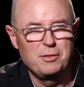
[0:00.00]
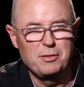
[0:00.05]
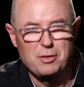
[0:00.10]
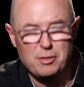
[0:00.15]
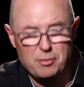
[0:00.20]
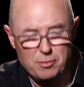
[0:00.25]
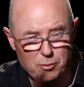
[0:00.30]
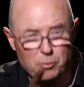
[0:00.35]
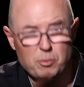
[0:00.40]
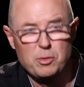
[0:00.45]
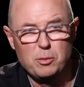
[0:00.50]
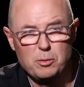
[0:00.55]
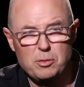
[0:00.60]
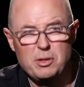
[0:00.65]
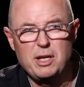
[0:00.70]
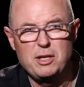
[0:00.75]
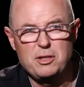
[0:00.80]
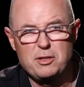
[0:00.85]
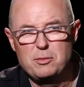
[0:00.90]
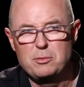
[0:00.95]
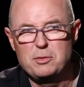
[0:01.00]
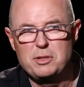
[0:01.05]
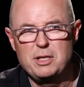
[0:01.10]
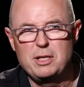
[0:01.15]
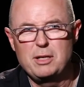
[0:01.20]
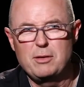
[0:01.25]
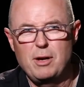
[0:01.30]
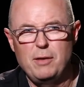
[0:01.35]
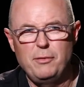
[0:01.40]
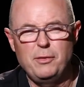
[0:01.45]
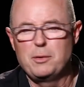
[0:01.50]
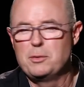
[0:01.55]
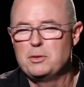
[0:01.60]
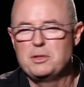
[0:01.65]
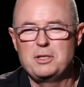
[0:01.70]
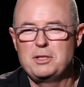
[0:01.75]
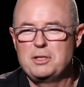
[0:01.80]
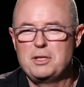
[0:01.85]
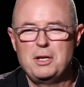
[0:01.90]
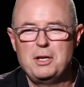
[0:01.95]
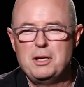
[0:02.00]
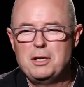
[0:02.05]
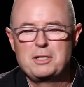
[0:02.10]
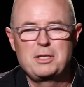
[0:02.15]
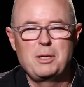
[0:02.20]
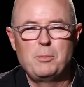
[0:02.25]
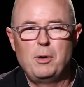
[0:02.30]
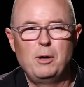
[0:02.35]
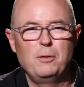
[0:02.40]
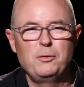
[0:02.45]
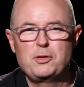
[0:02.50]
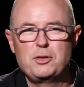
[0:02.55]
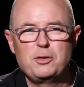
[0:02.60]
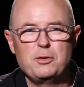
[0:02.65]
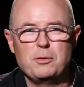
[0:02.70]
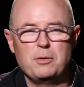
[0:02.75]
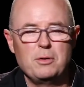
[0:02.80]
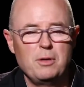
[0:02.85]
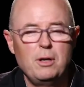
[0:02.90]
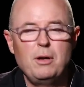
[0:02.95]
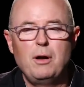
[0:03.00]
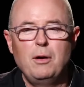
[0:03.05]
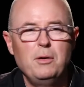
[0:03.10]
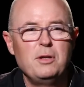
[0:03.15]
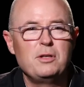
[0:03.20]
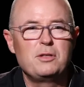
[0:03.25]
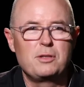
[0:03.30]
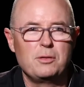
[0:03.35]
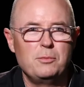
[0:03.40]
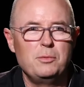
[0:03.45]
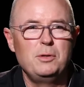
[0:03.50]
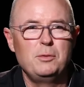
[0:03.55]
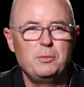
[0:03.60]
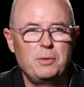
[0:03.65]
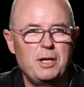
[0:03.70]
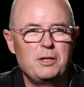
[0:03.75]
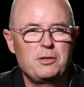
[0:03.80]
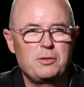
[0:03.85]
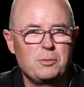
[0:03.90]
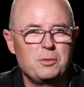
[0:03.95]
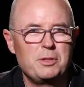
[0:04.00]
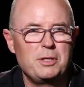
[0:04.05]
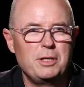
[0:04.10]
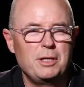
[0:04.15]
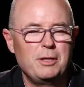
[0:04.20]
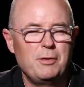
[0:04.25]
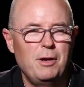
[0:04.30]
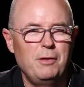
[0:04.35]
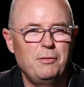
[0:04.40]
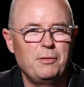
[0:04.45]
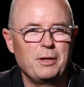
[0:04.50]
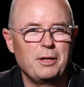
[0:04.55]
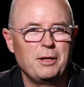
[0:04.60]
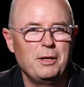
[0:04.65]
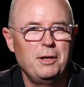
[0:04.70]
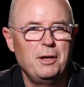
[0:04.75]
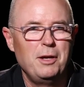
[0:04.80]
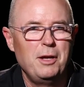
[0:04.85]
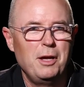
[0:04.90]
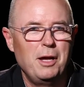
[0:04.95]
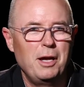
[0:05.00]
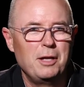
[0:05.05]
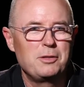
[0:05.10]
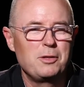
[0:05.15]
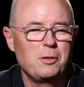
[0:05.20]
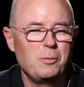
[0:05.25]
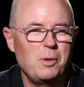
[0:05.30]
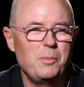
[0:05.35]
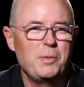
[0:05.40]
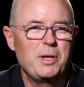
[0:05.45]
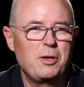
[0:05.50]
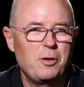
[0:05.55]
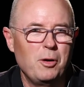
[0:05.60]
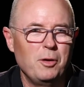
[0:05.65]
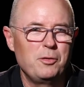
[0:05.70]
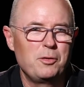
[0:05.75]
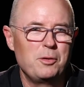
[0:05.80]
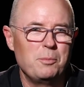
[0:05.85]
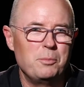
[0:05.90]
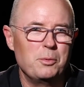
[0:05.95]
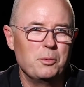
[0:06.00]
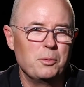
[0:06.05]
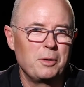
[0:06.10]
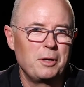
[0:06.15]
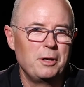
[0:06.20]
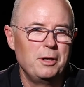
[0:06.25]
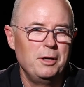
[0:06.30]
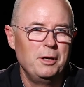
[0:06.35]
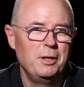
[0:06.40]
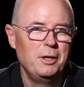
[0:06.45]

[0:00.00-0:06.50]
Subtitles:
the real National Geographic, or is this some offshoot? No, it's the real National Geographic. And so when we got the book,